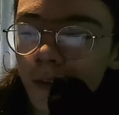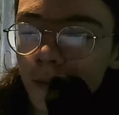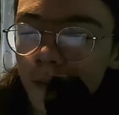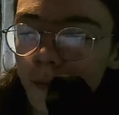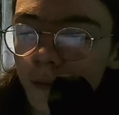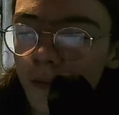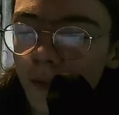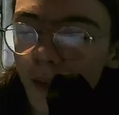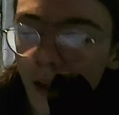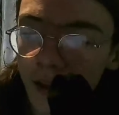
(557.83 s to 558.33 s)

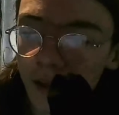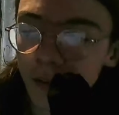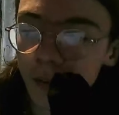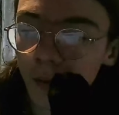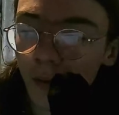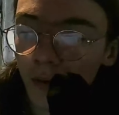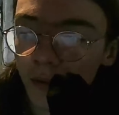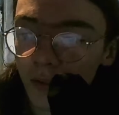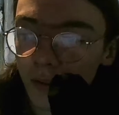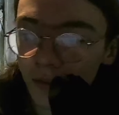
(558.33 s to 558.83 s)
that is
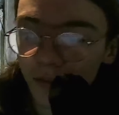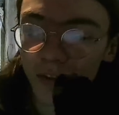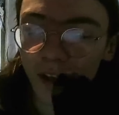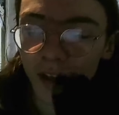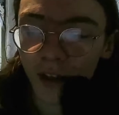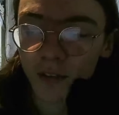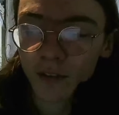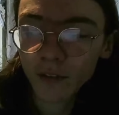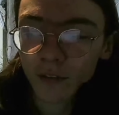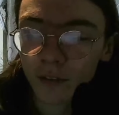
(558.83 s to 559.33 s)
what they've
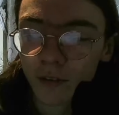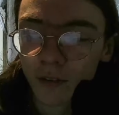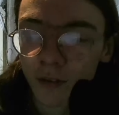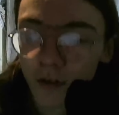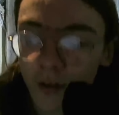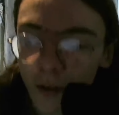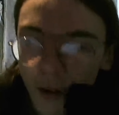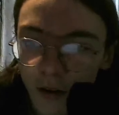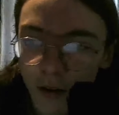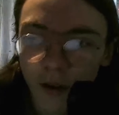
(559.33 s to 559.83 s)
said,
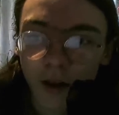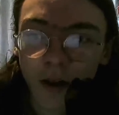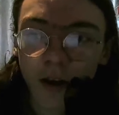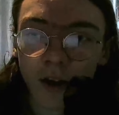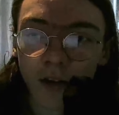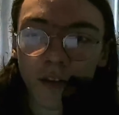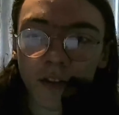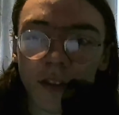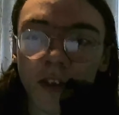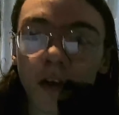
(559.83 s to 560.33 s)

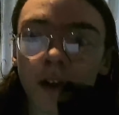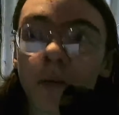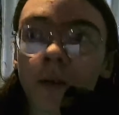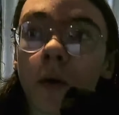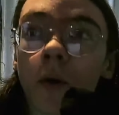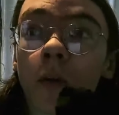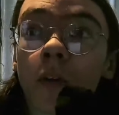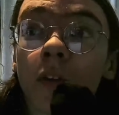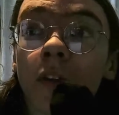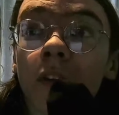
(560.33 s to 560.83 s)
at
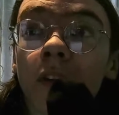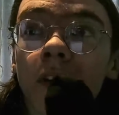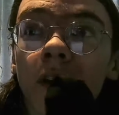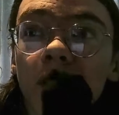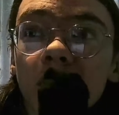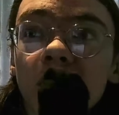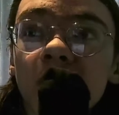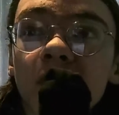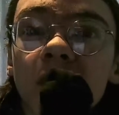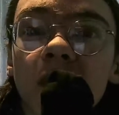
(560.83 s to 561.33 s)

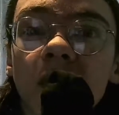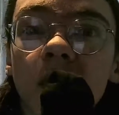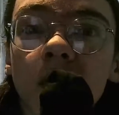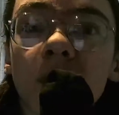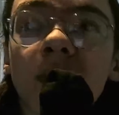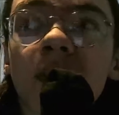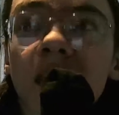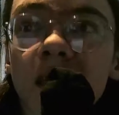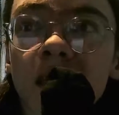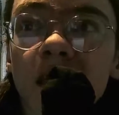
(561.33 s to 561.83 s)
least that they were
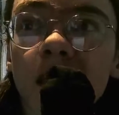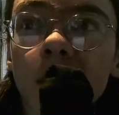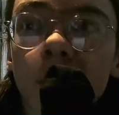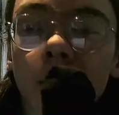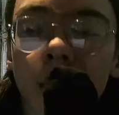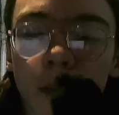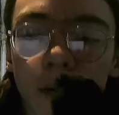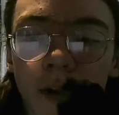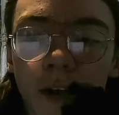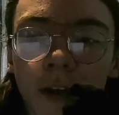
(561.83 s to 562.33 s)
thinking
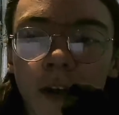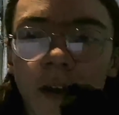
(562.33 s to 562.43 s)
about it.